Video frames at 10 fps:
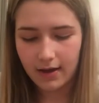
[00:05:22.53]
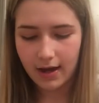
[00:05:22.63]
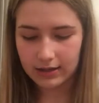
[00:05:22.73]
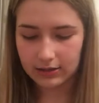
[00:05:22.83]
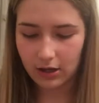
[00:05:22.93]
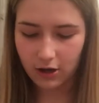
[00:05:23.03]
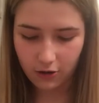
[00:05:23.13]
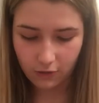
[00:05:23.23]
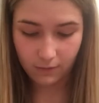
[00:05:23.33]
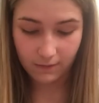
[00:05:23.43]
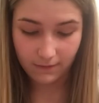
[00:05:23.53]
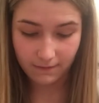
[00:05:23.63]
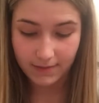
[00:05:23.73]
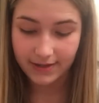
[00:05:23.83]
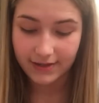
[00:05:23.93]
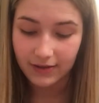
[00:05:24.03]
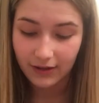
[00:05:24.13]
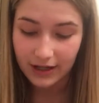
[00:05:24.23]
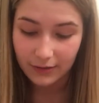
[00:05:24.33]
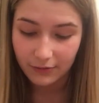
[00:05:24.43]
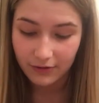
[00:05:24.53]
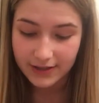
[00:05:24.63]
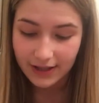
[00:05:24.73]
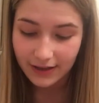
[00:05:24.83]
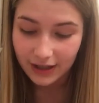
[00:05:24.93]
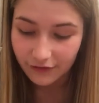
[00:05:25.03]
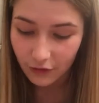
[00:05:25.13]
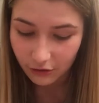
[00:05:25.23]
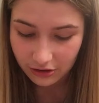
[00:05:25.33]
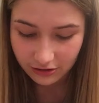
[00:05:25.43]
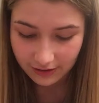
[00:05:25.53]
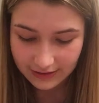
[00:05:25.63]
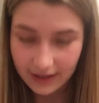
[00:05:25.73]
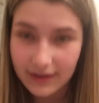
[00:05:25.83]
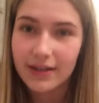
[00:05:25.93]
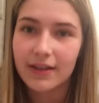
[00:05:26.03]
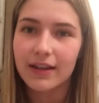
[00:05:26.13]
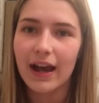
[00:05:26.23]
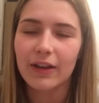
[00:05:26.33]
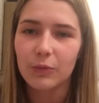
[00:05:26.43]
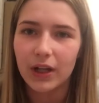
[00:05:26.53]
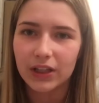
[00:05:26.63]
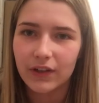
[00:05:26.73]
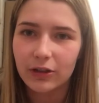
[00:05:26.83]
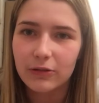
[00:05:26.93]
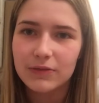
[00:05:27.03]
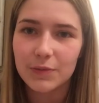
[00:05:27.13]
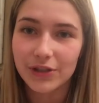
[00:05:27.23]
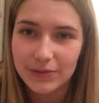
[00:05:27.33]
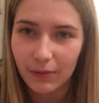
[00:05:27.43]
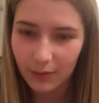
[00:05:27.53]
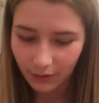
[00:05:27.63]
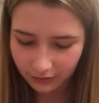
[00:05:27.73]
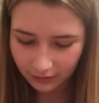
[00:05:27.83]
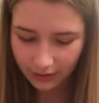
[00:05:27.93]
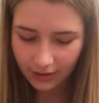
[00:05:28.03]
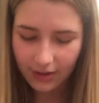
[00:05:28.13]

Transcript: And so Miss said that it was clearly focused on technique and well developed, which is what we want.